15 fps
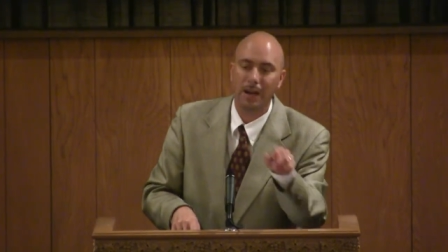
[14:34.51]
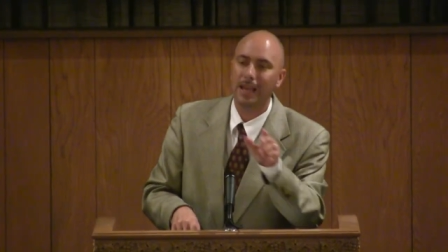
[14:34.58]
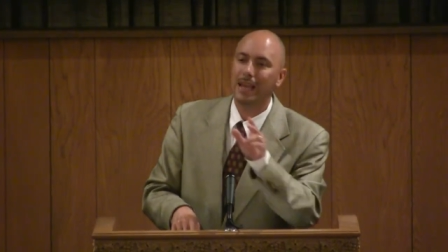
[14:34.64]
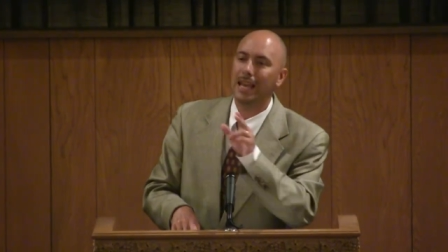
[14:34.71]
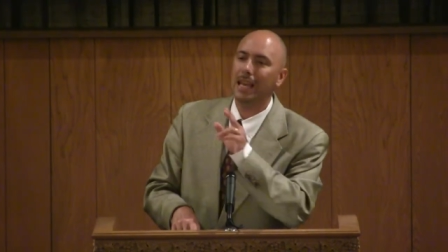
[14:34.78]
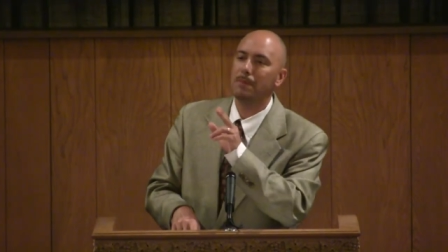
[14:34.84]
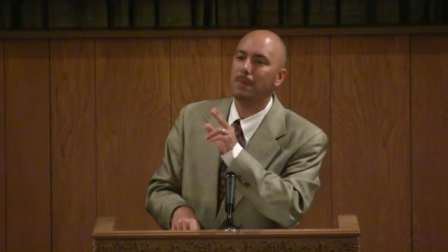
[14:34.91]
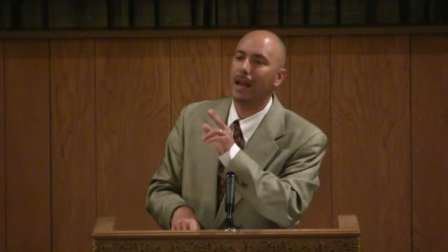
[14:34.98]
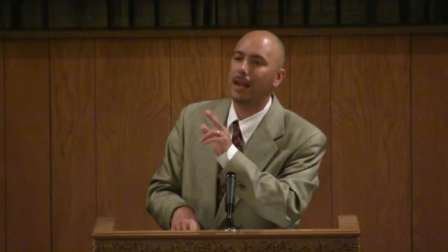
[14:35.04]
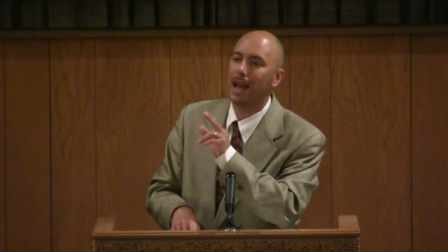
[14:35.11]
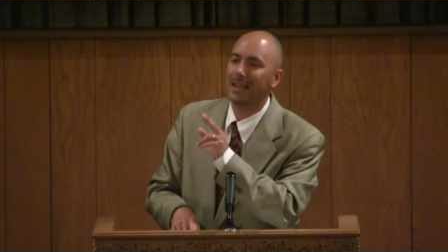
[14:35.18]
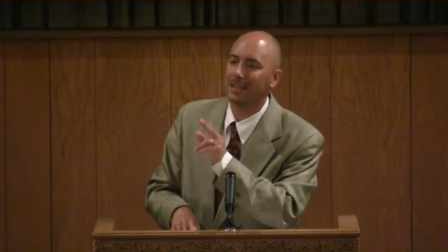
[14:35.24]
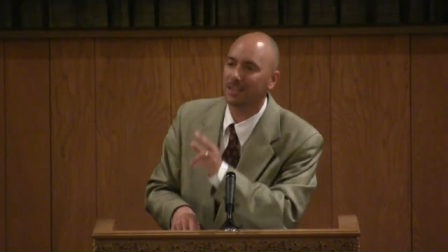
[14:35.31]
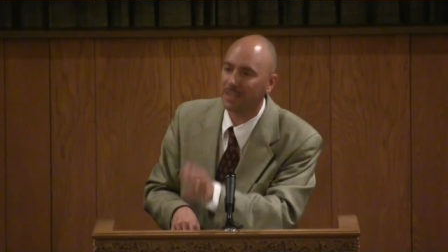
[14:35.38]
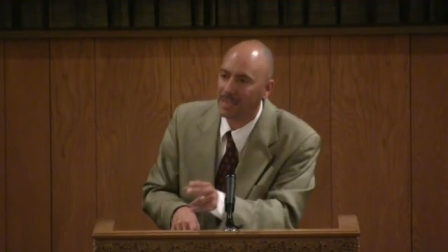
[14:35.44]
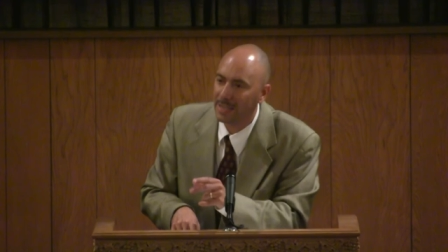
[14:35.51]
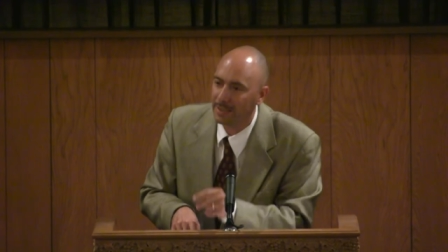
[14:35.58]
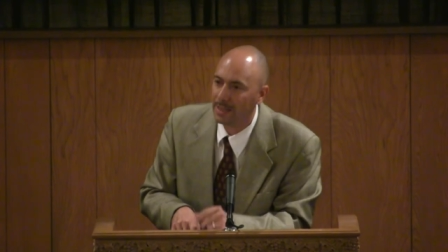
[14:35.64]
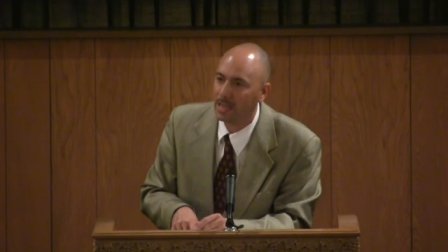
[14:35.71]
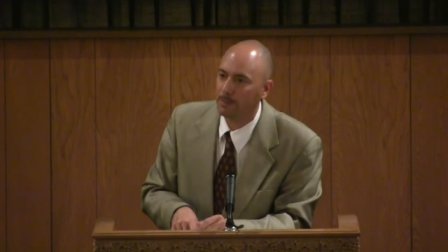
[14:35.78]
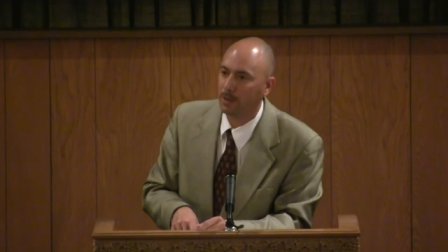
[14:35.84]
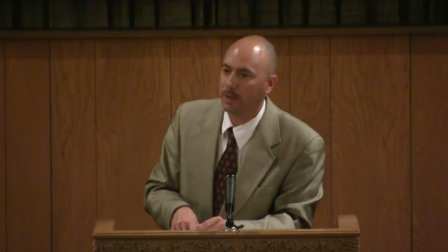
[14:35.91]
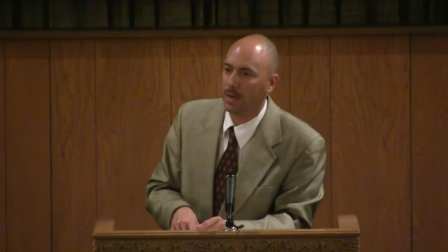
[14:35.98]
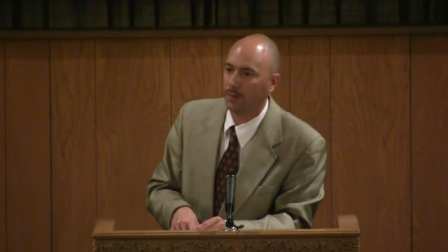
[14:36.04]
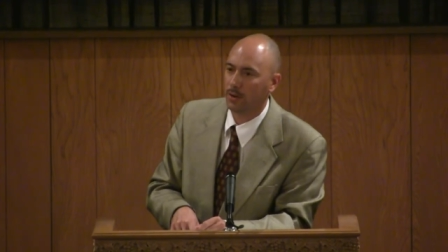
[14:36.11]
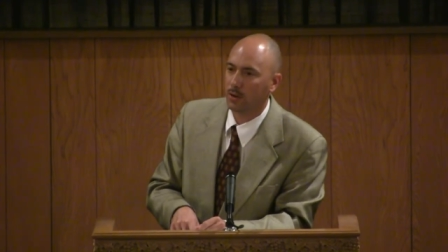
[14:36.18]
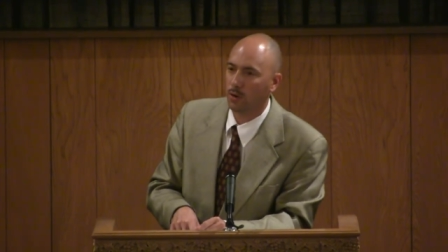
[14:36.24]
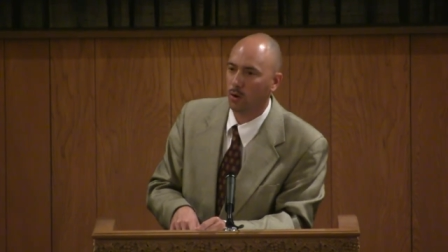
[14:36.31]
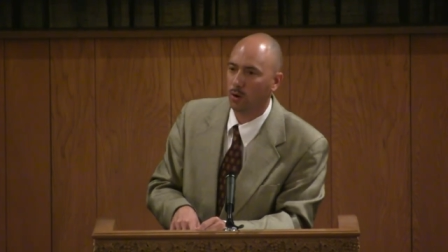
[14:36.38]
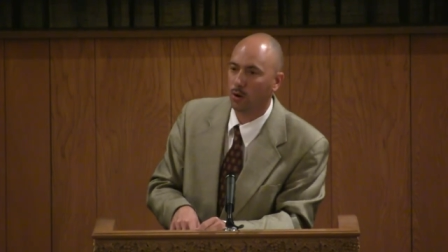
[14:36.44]
He may not see a demon in every
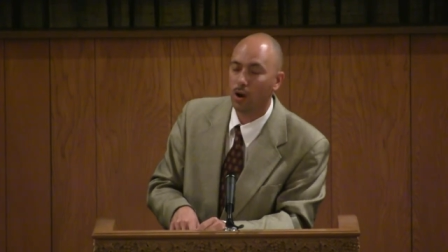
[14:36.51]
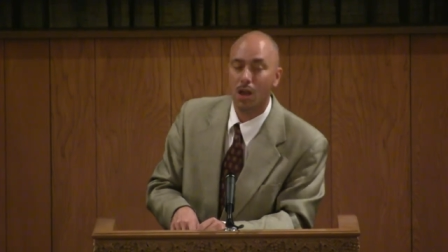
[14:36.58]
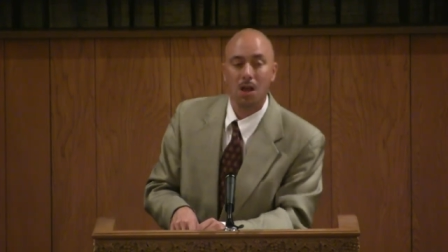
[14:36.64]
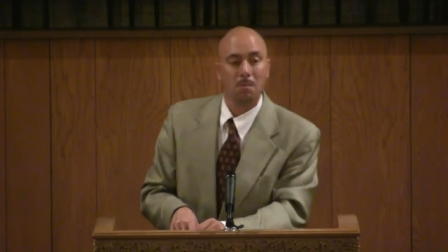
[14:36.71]
corner,